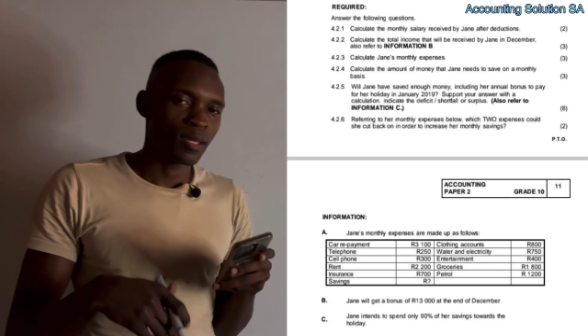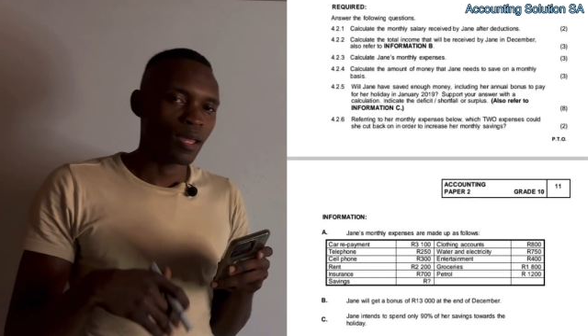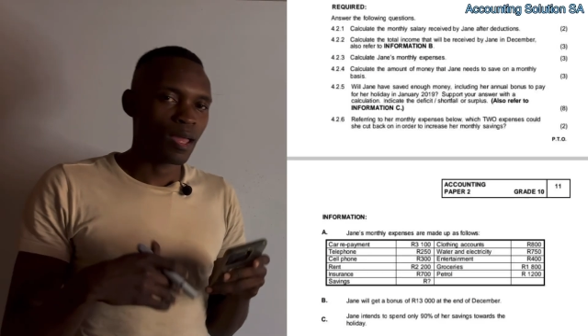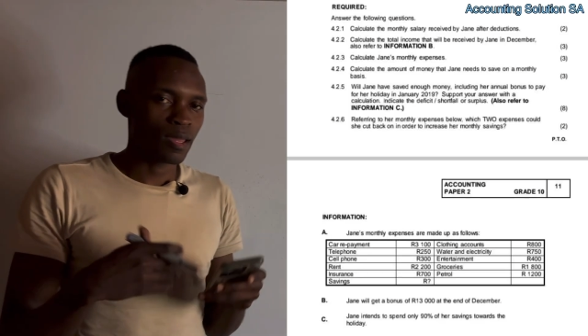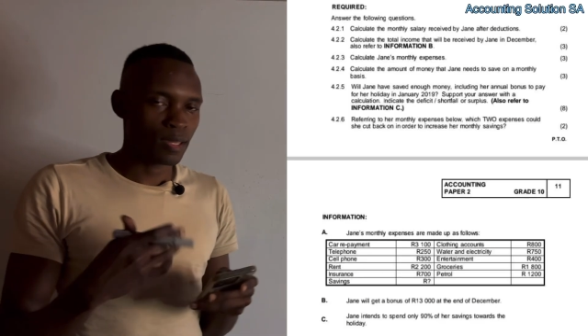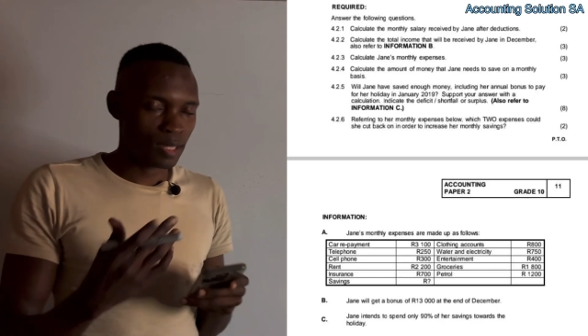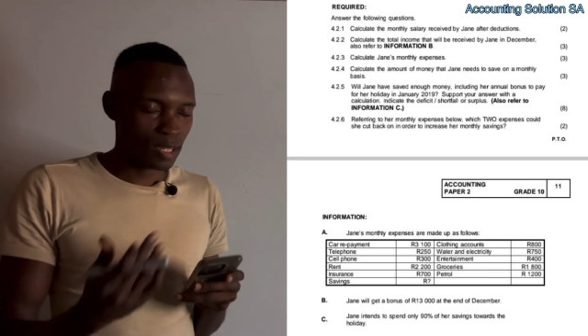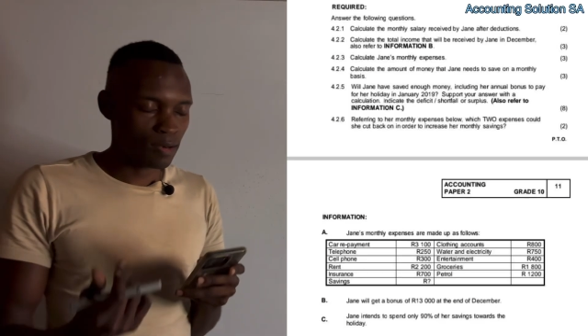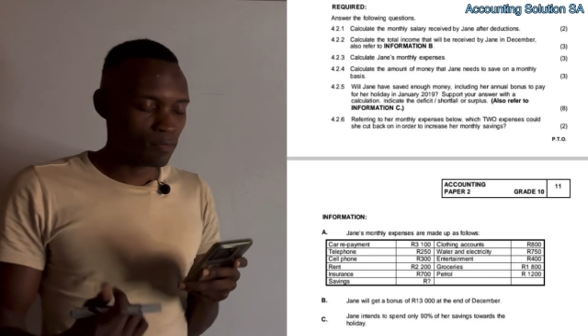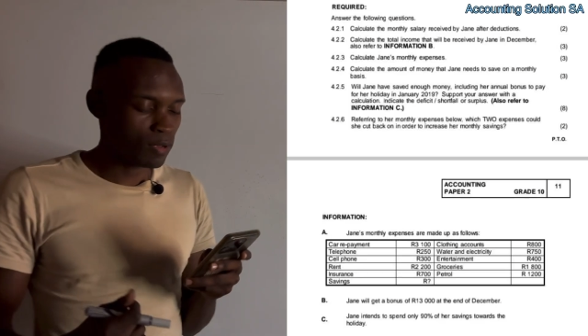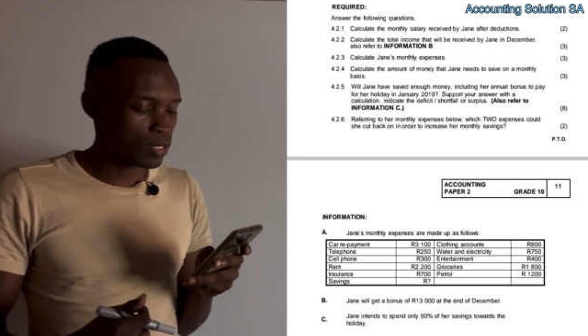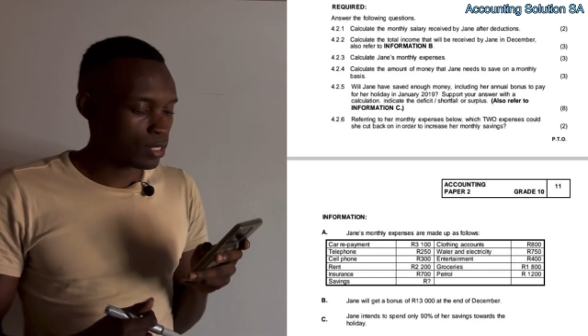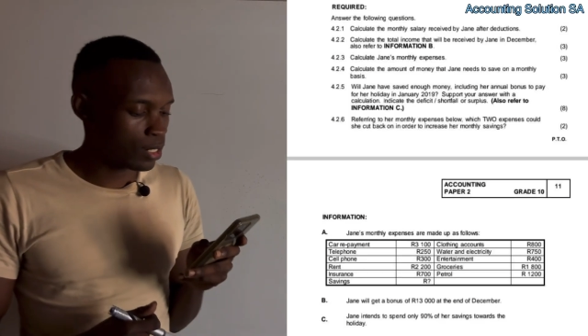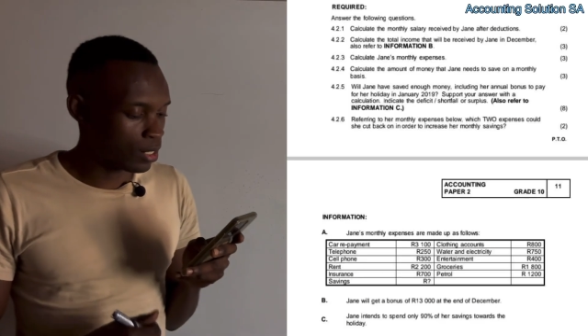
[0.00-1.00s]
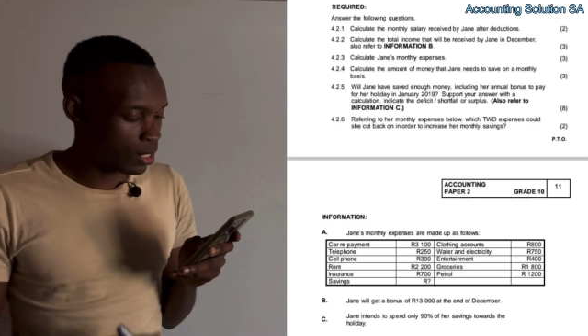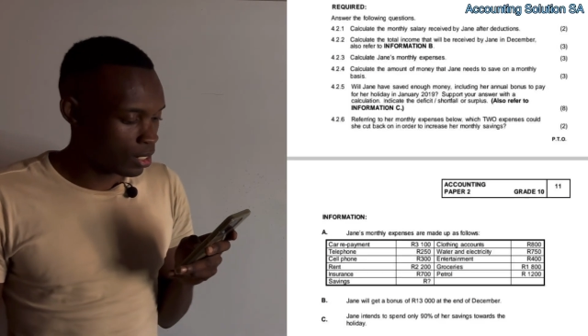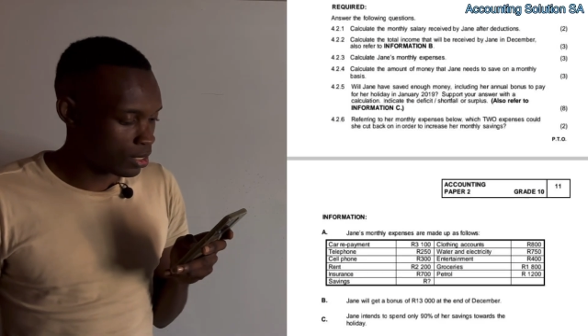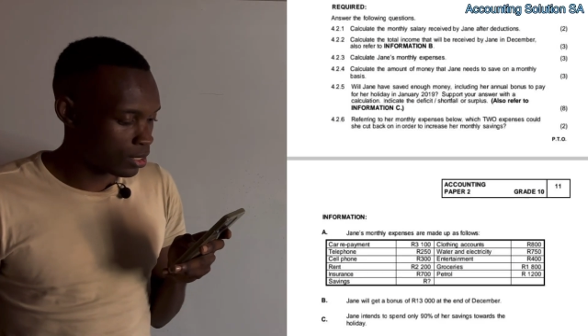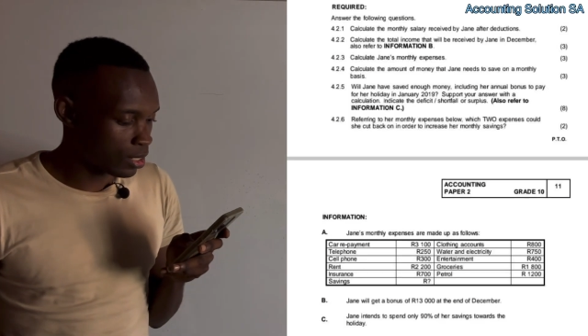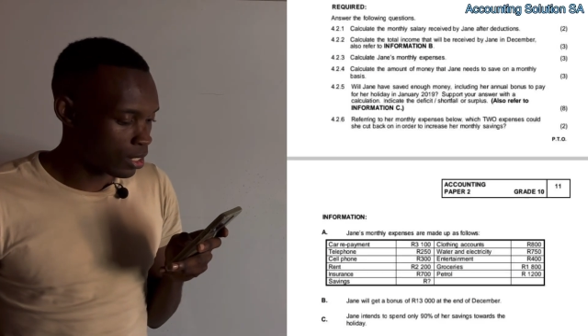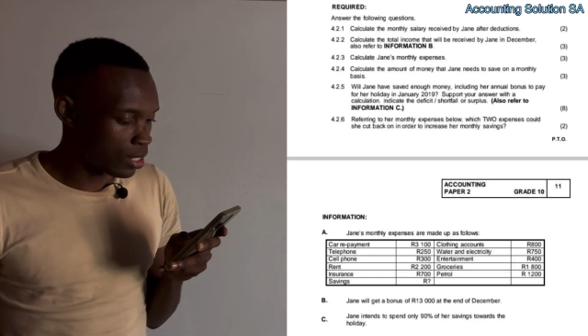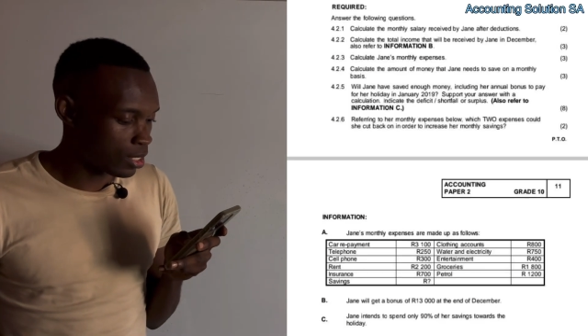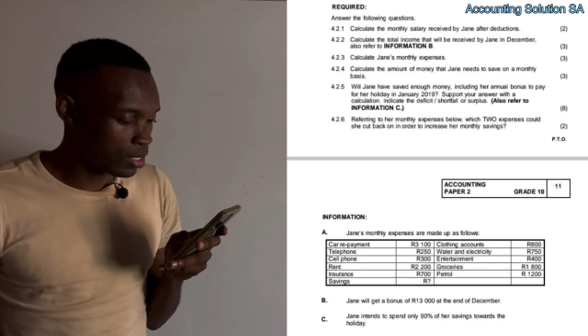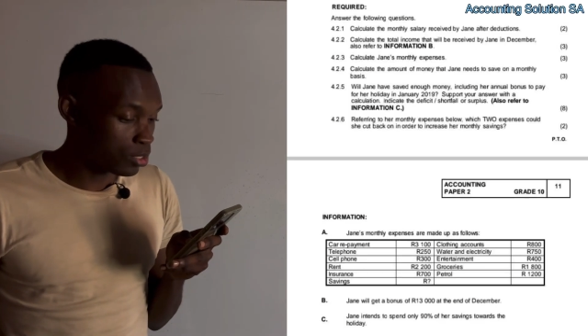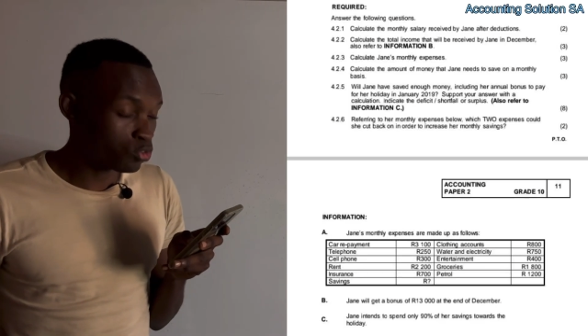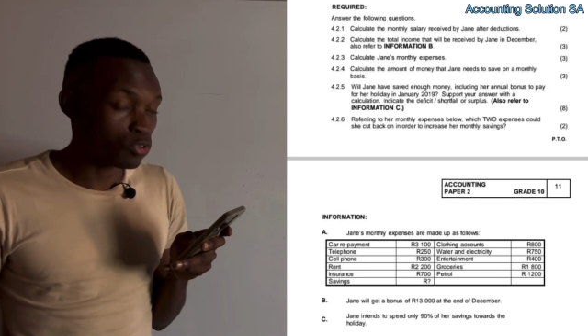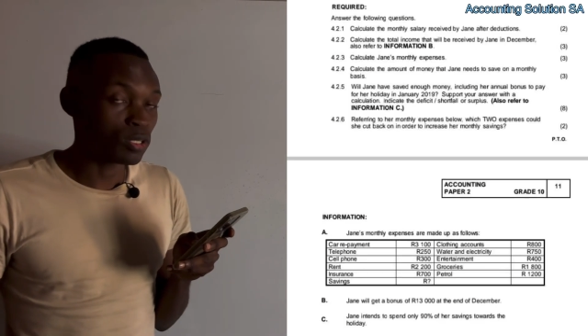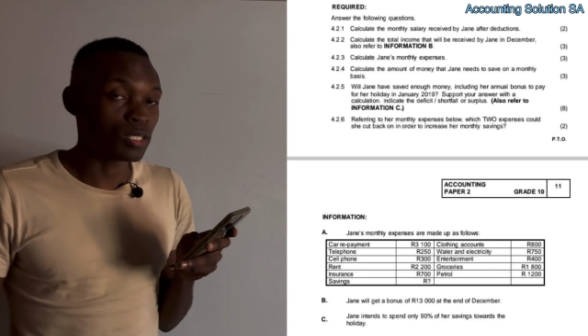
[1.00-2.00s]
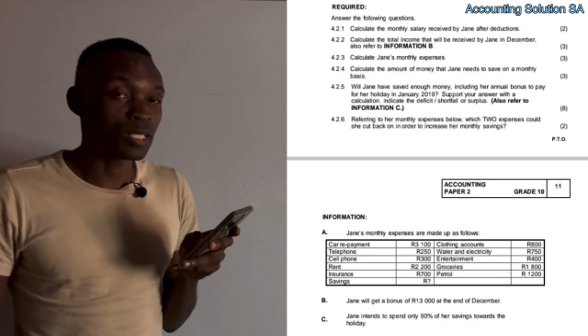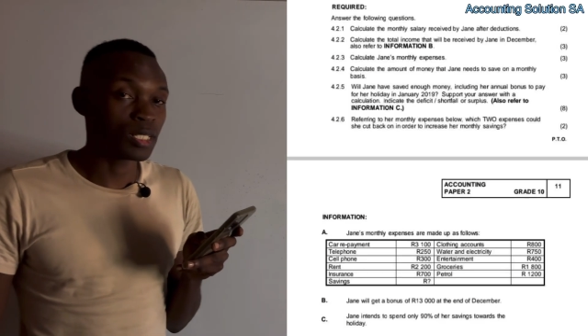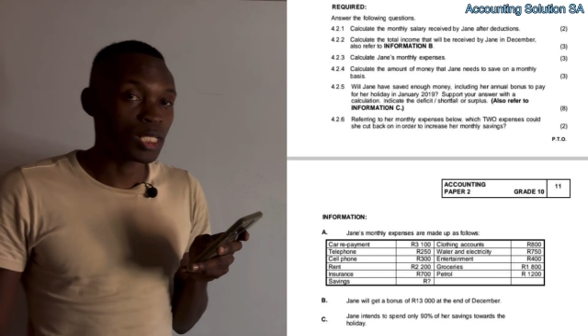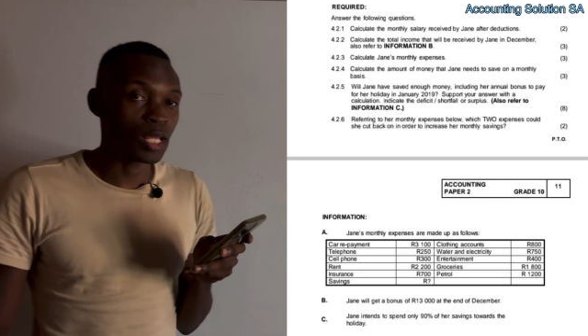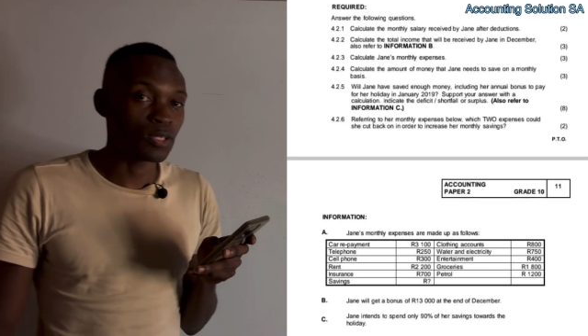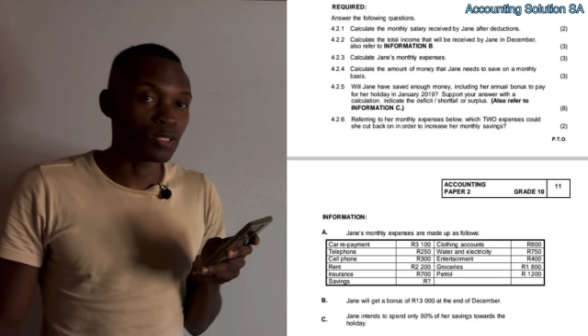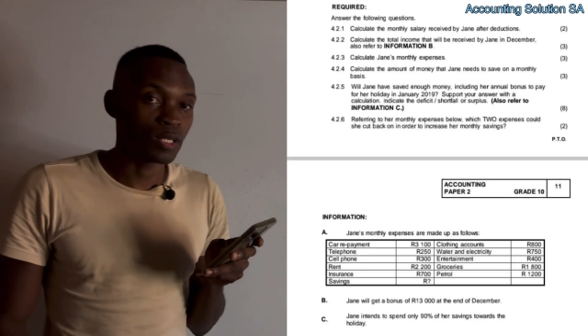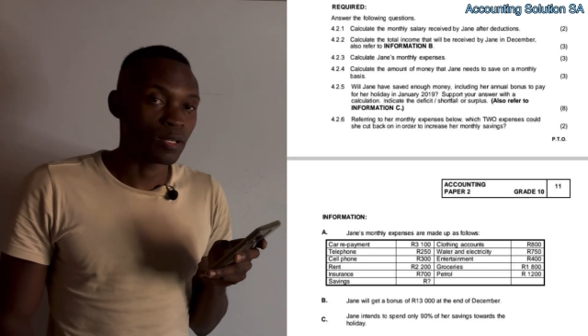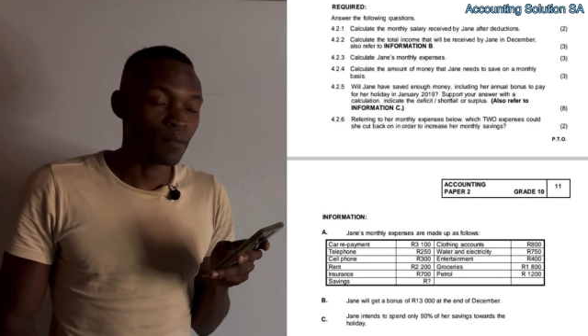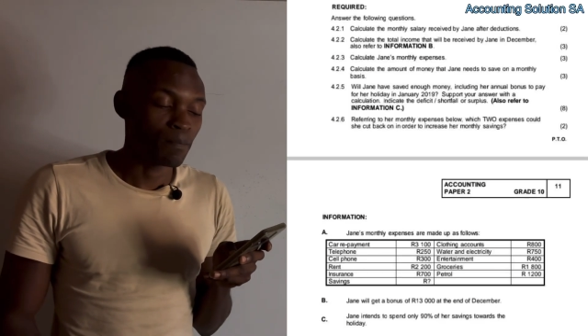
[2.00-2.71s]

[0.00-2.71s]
I can manage uh, this 26,000.